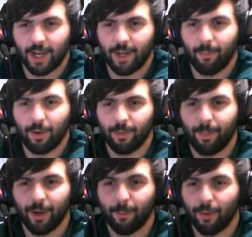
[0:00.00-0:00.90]
I'm on
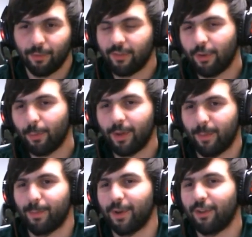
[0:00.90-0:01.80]
bare bones a little bit,
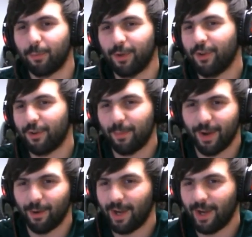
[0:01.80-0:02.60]
but as we talked about,